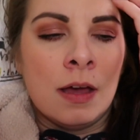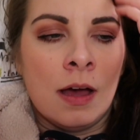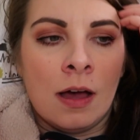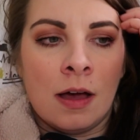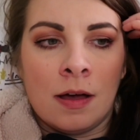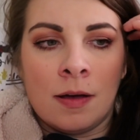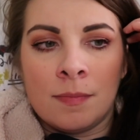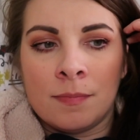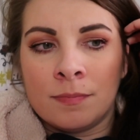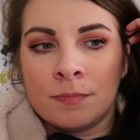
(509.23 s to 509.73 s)

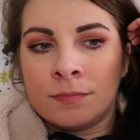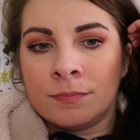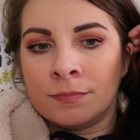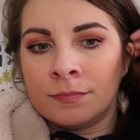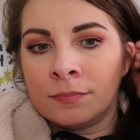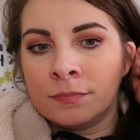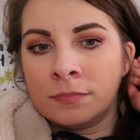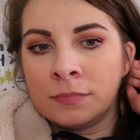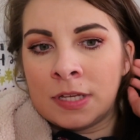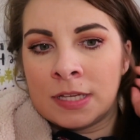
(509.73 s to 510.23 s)
um,
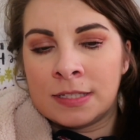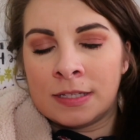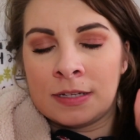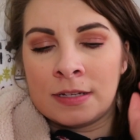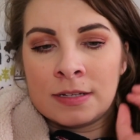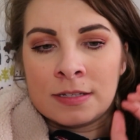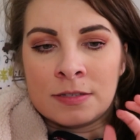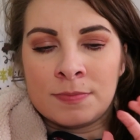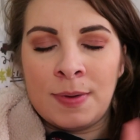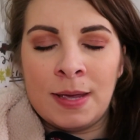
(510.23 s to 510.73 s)
they
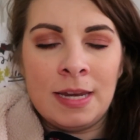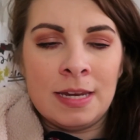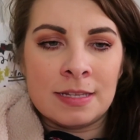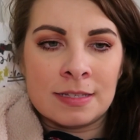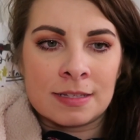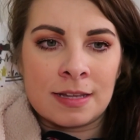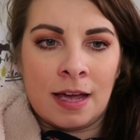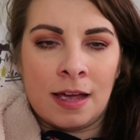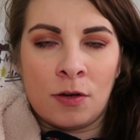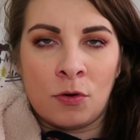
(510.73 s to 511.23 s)
sent this
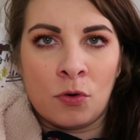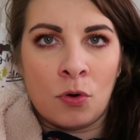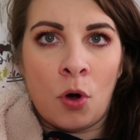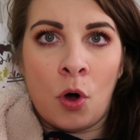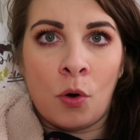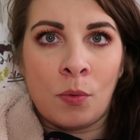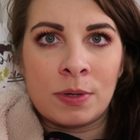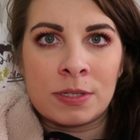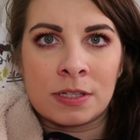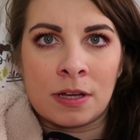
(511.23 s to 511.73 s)
maintenance guy who
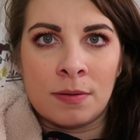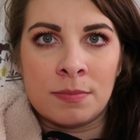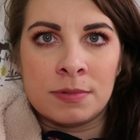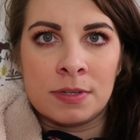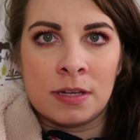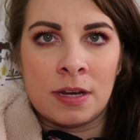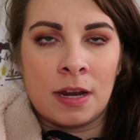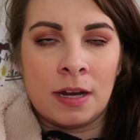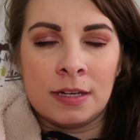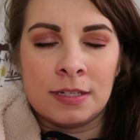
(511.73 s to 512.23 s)
always comes
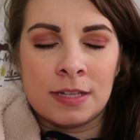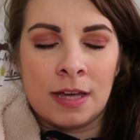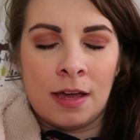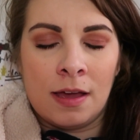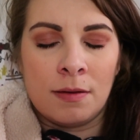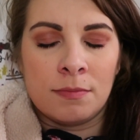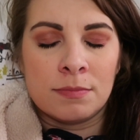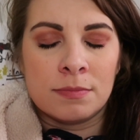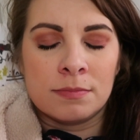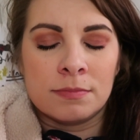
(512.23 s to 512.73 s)
in
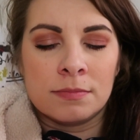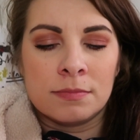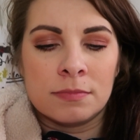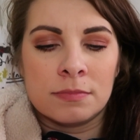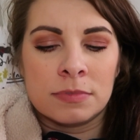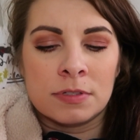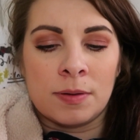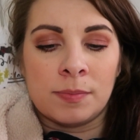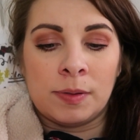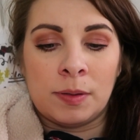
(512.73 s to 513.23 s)
anytime
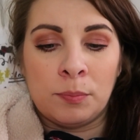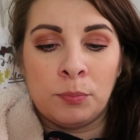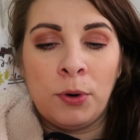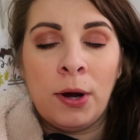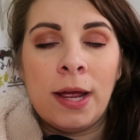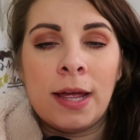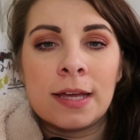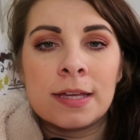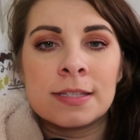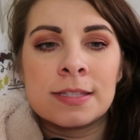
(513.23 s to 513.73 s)
something
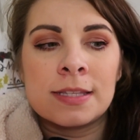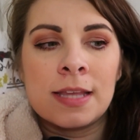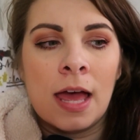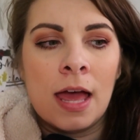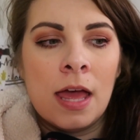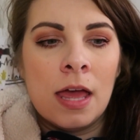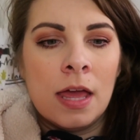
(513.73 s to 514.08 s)
breaks.